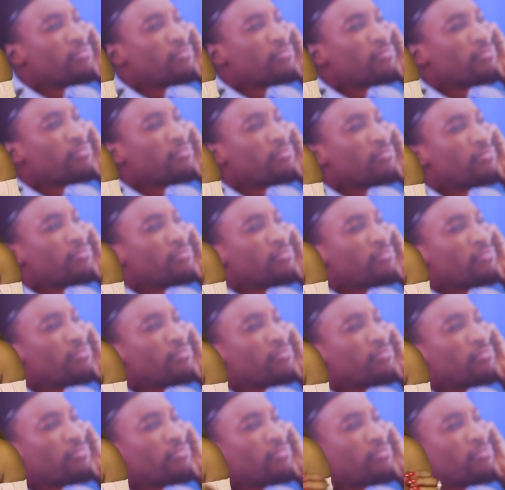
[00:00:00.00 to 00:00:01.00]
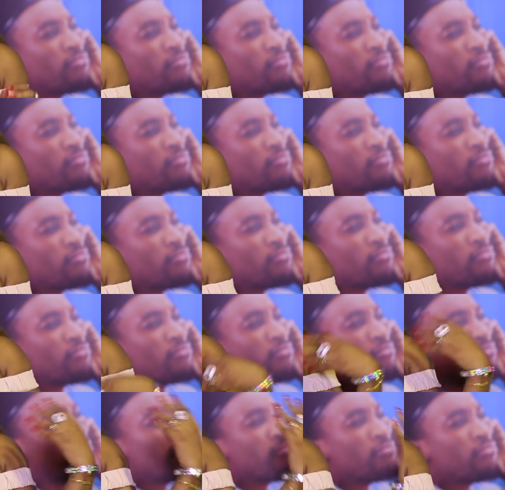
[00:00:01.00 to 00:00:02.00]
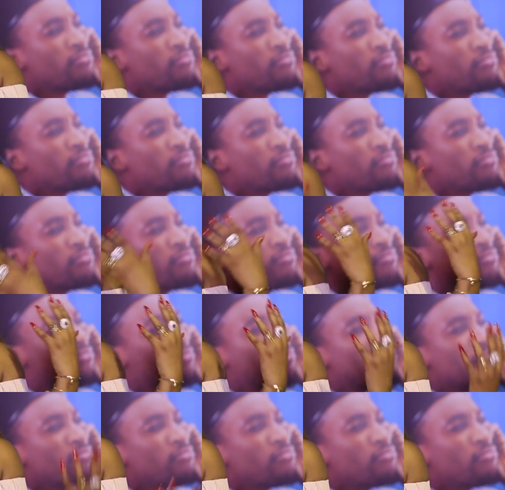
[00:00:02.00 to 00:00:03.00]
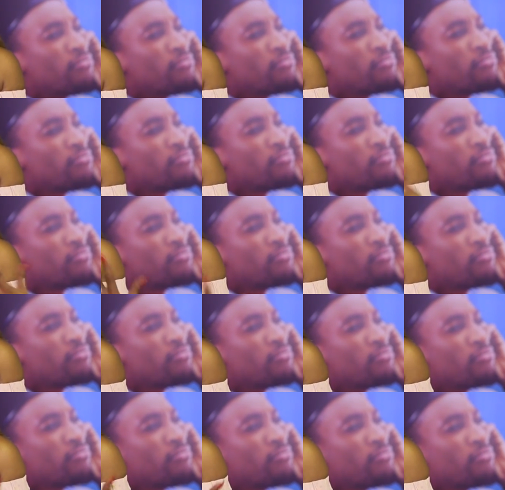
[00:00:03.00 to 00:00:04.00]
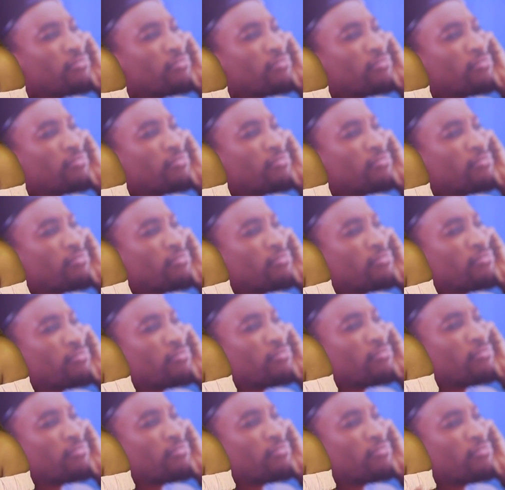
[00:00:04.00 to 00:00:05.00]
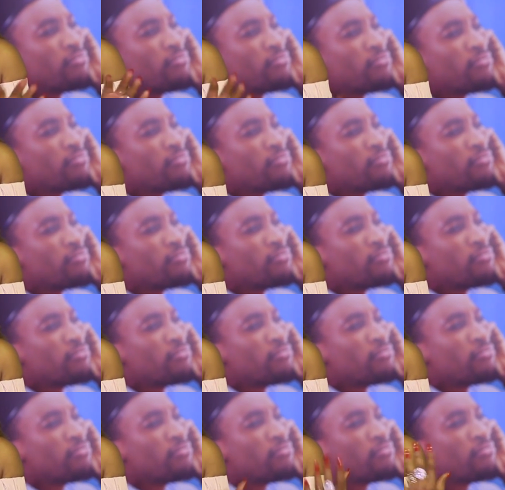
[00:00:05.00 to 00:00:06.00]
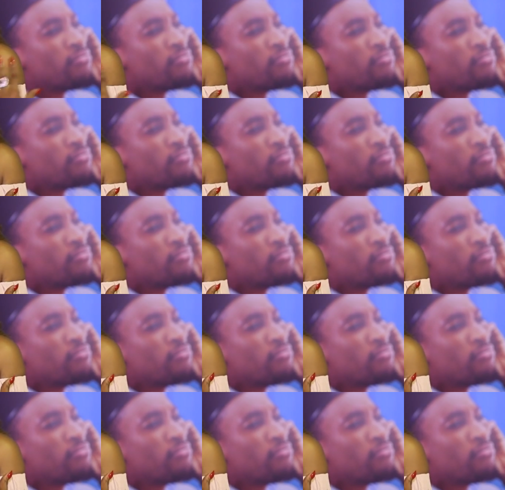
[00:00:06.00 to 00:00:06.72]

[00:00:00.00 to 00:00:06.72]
No words are spoken by the person on screen.